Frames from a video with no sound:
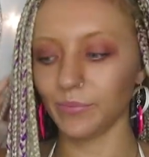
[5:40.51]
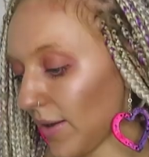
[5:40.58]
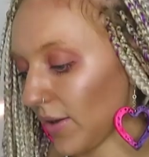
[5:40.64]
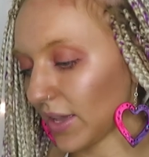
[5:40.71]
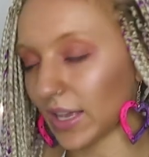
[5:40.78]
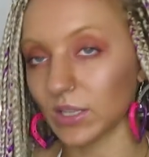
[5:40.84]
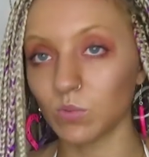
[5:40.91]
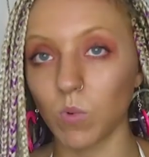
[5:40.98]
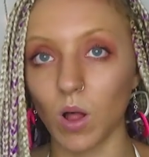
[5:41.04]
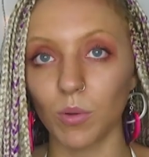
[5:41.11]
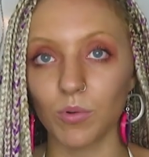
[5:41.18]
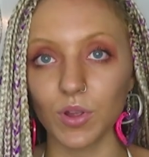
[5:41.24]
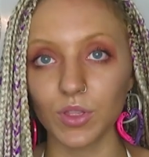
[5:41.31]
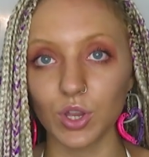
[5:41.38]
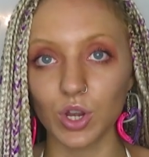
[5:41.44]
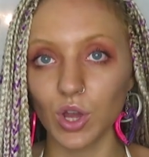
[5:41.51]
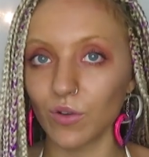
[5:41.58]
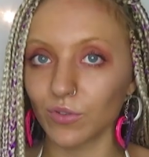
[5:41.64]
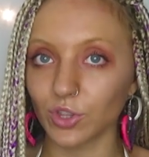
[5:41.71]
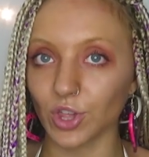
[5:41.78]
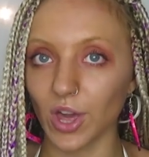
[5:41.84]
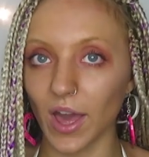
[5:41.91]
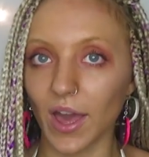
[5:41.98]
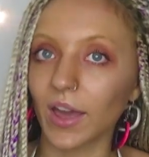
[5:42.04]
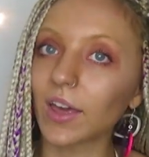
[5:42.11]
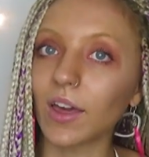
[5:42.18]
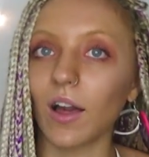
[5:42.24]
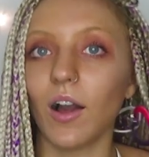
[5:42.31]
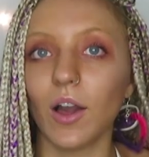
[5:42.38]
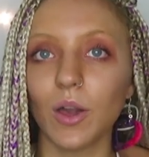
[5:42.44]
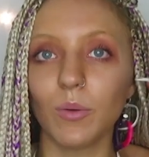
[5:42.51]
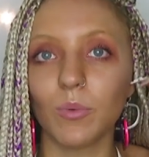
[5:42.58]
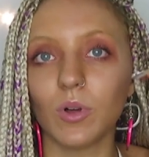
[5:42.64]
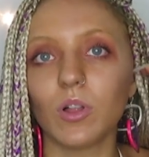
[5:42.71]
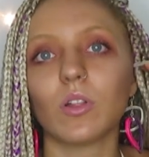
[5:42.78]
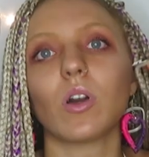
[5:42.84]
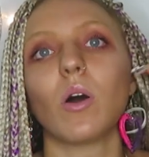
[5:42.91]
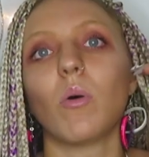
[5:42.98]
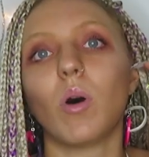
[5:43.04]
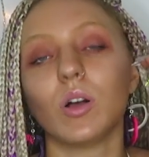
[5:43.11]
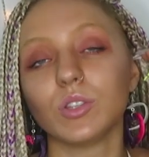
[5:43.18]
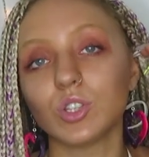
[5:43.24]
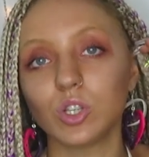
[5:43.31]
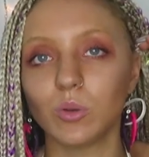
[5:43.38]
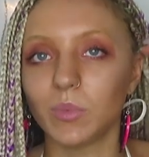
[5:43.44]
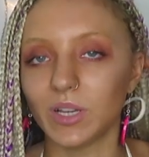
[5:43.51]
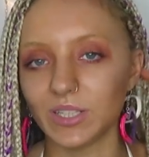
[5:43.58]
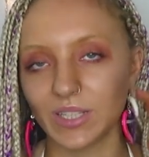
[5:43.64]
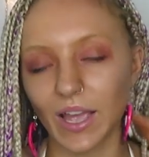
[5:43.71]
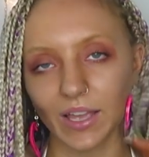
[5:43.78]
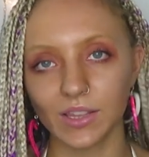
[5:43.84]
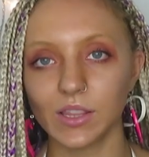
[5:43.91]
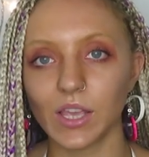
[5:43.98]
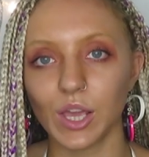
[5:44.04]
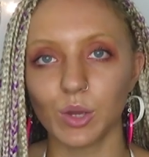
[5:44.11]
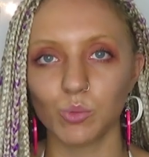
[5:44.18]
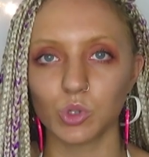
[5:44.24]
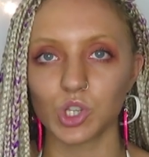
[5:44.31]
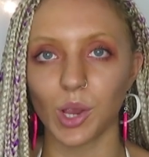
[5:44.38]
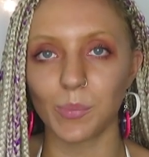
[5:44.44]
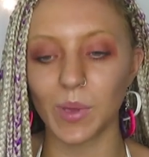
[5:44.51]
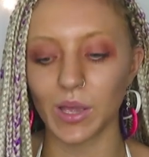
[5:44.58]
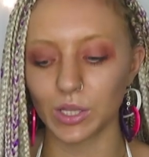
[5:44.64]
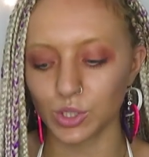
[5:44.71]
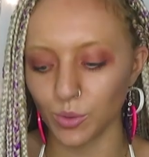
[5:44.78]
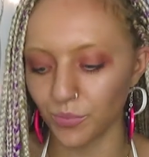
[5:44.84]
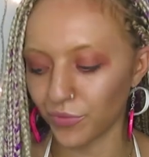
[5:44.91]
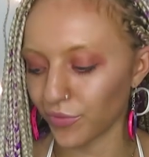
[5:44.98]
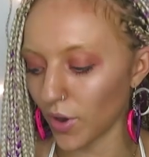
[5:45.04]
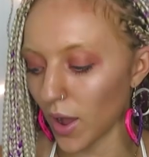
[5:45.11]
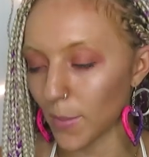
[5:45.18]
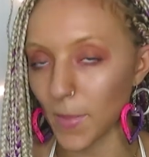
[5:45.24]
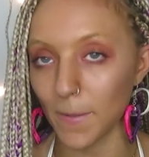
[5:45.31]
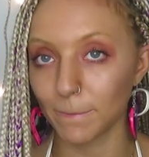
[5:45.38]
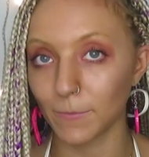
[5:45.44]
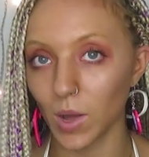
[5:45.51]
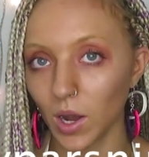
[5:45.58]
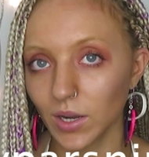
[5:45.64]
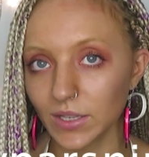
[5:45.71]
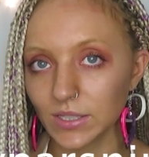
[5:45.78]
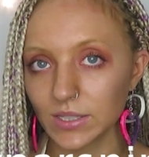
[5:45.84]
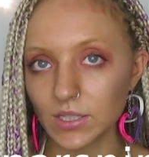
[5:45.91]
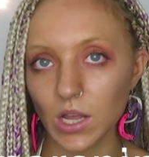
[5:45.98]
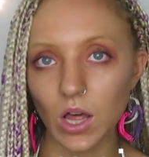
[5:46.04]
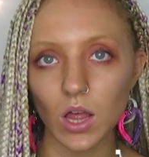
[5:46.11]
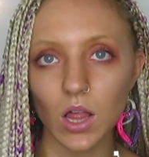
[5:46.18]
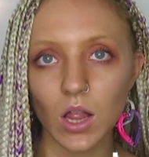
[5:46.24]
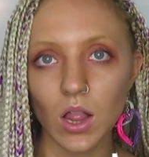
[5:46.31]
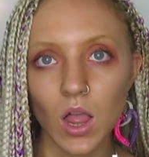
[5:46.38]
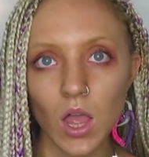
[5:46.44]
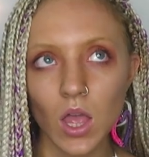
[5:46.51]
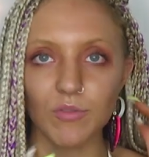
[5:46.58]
Now I guess while we're on the Nova check, I will go on to my second thing, which I picked up from Molly's stall.